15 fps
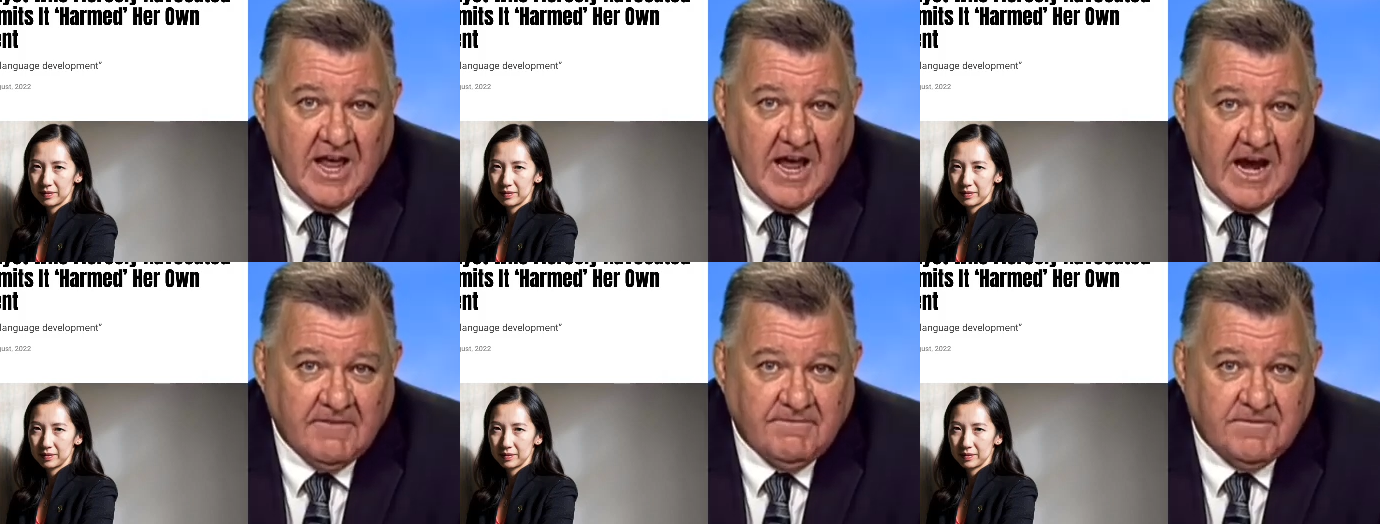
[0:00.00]

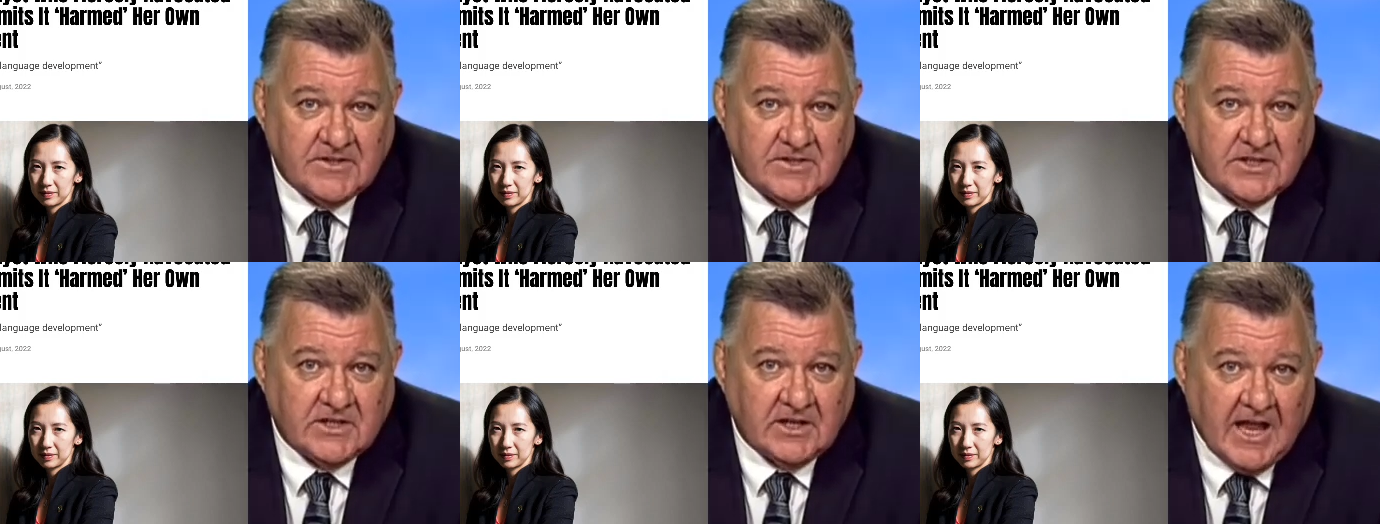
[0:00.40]
Speaker 1: and
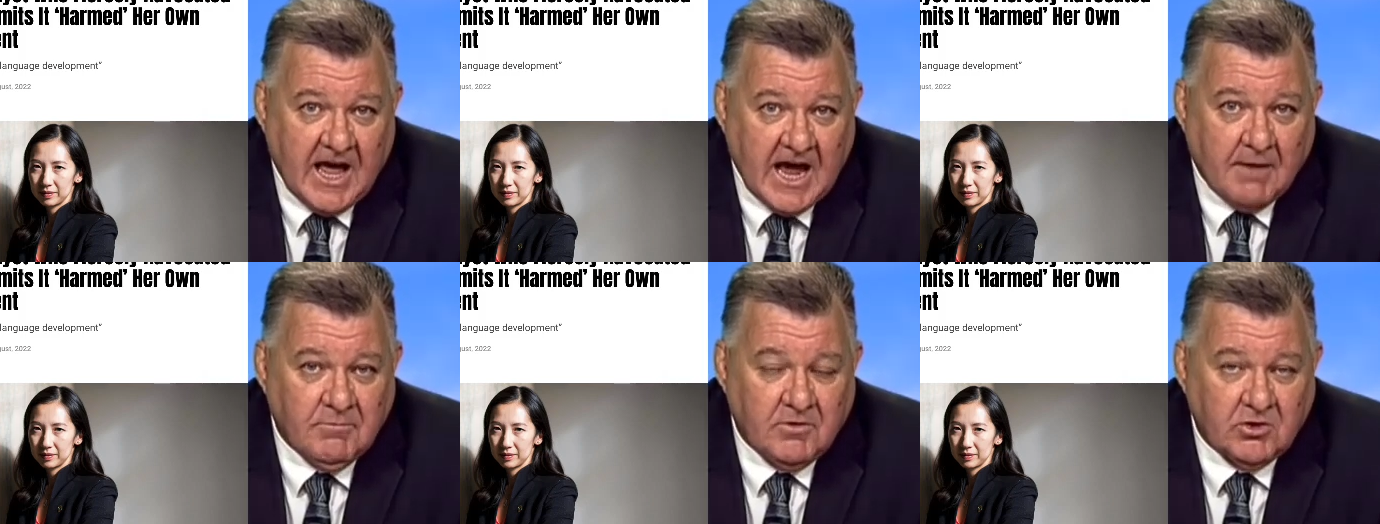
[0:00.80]
physical
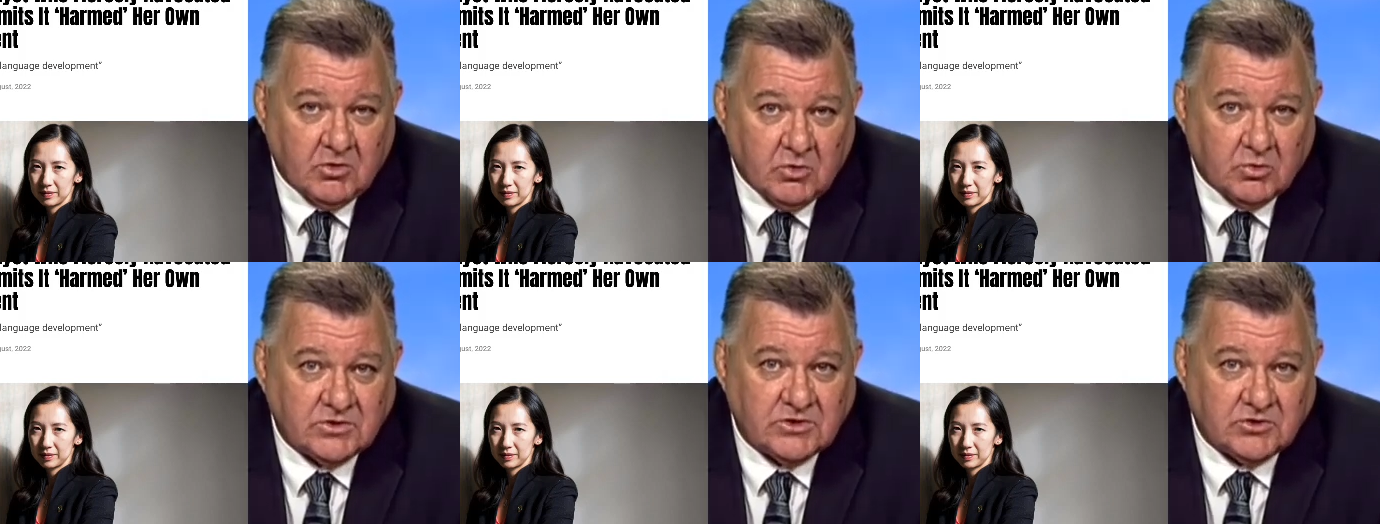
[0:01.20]
harm that it
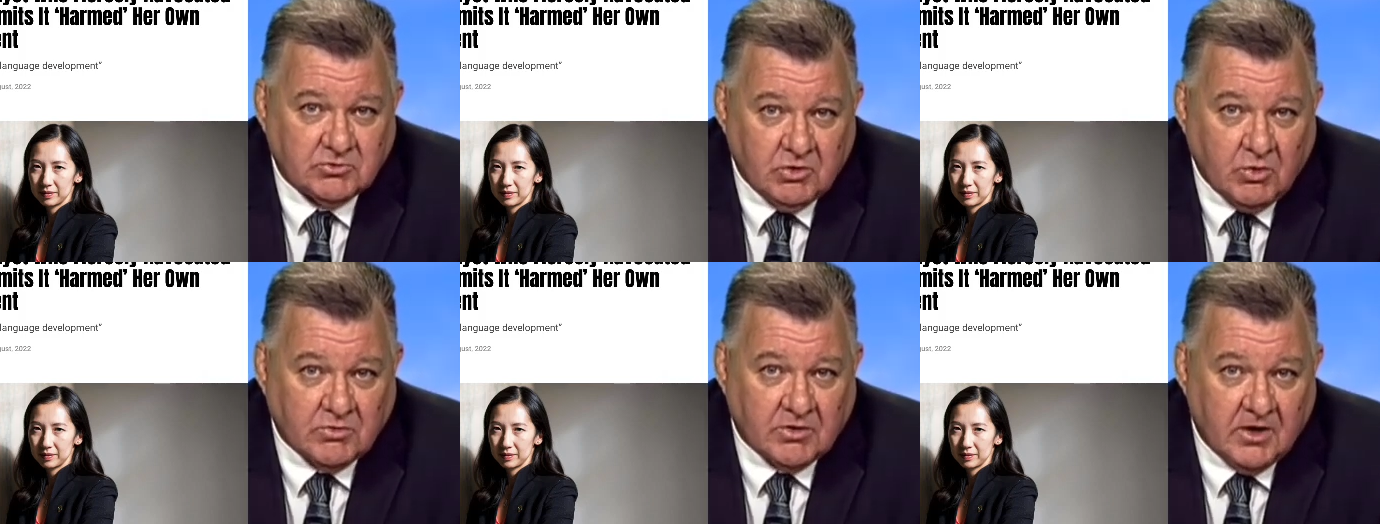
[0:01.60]
causes
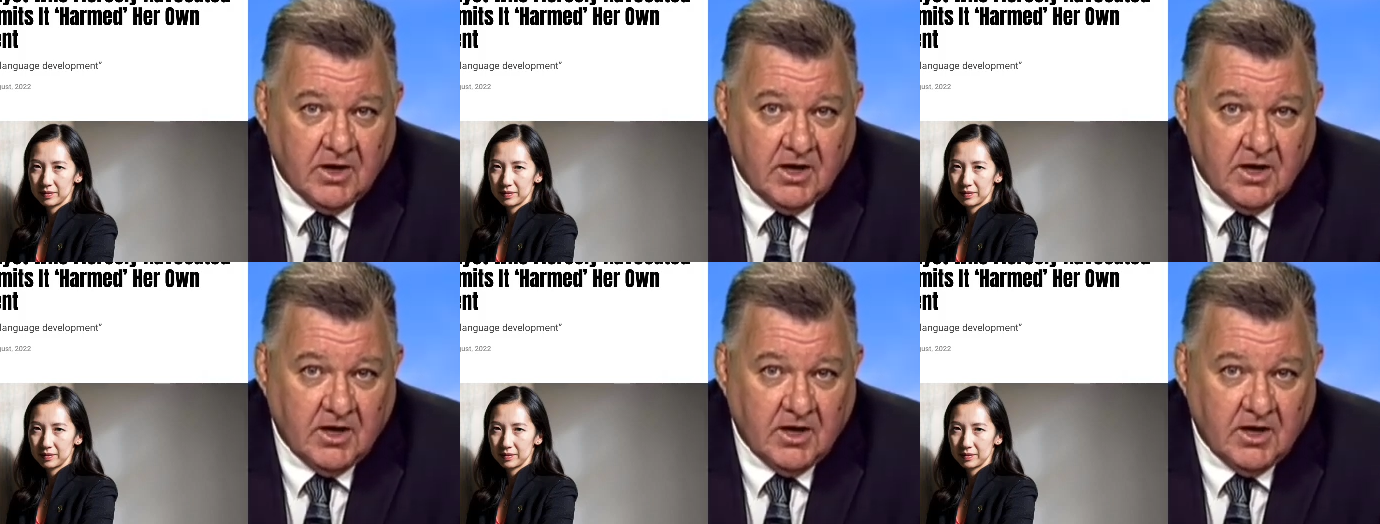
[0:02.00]
children.